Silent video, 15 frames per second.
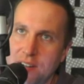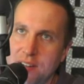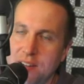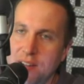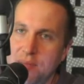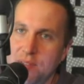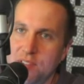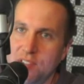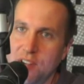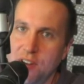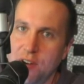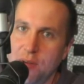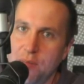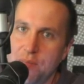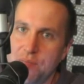Yeah. yeah.
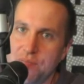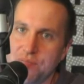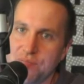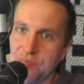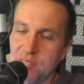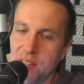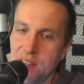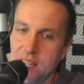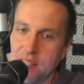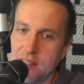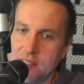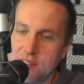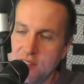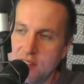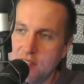So very difficult. Like
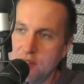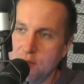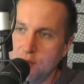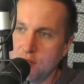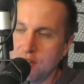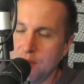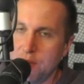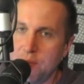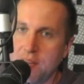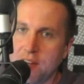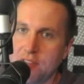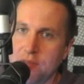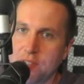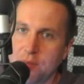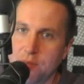let's say you were coming
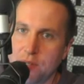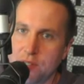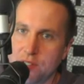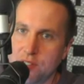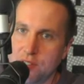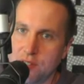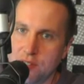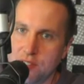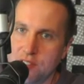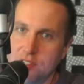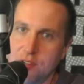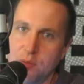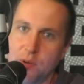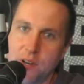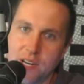back from commercial or just
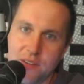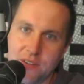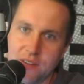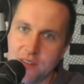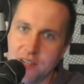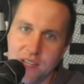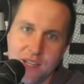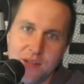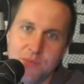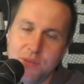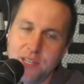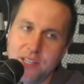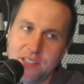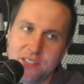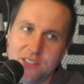doing whatever. Okay, it's the
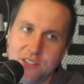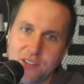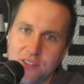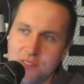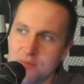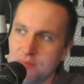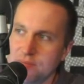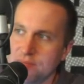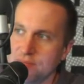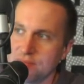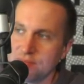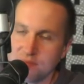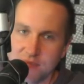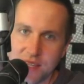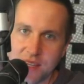way show. Welcome back.
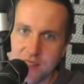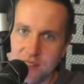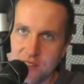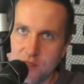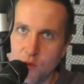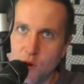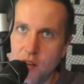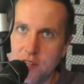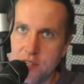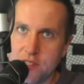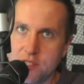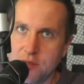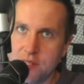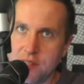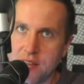So while you're
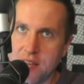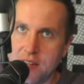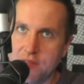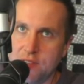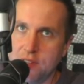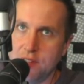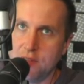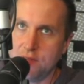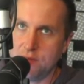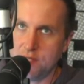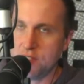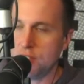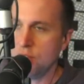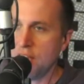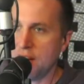doing mm-hmm. that, if you, if
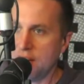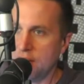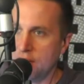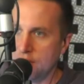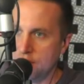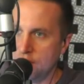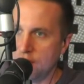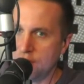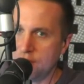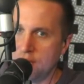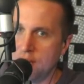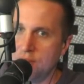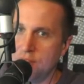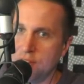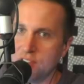because you can't hear it because you got
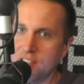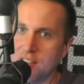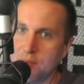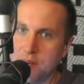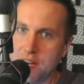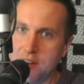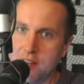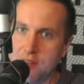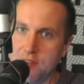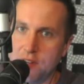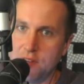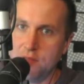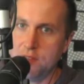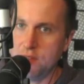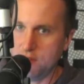your headphones on, but right.
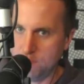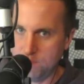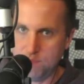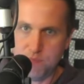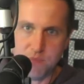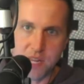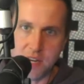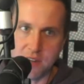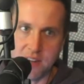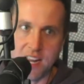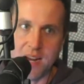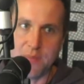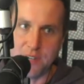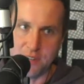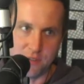if, you, are me or
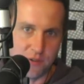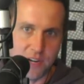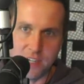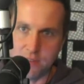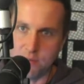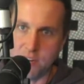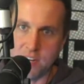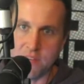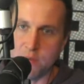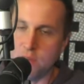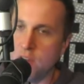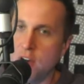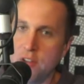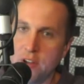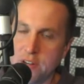Cameron or Greg or Ravey,
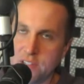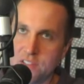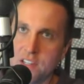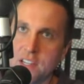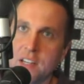we've all mm-hmm. noticed we've it.